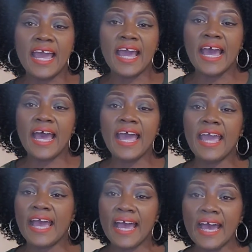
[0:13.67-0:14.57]
I
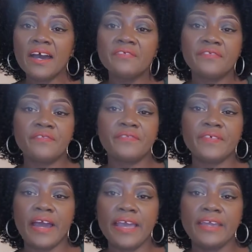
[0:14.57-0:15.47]
have
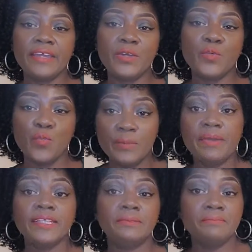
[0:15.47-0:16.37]
a
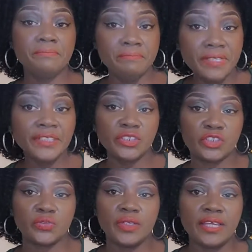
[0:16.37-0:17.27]
women
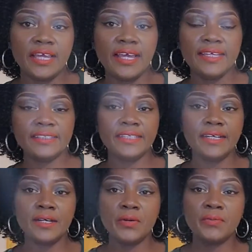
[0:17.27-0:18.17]
ministry, and
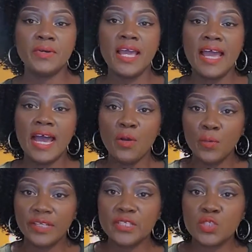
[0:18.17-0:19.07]
I
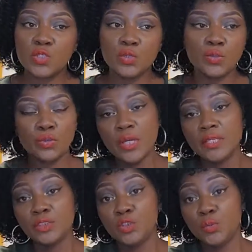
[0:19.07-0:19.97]
wanted to
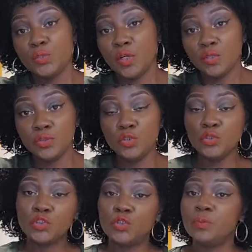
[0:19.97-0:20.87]
do it on
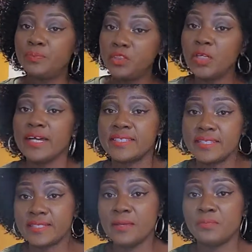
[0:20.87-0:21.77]
YouTube as a
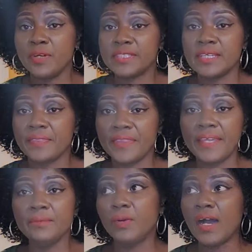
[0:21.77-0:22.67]
separate
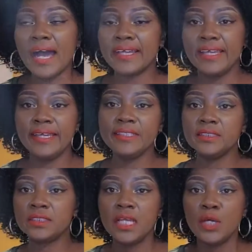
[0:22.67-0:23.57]
thing, but I
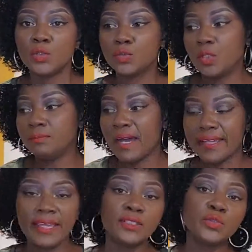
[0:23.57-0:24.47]
can't run my
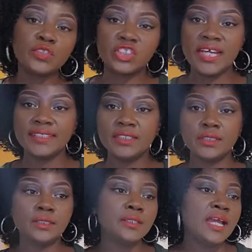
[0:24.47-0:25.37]
Kindle
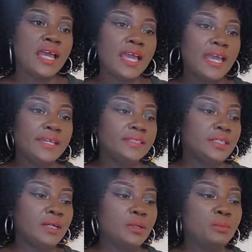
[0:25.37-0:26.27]
channel and
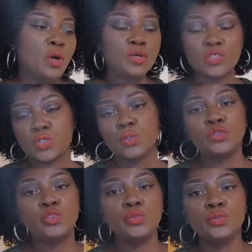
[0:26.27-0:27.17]
also
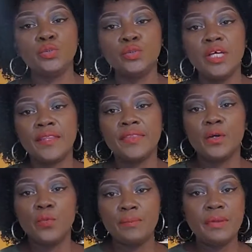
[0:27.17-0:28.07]
do the
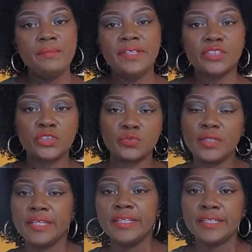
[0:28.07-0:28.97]
women ministry,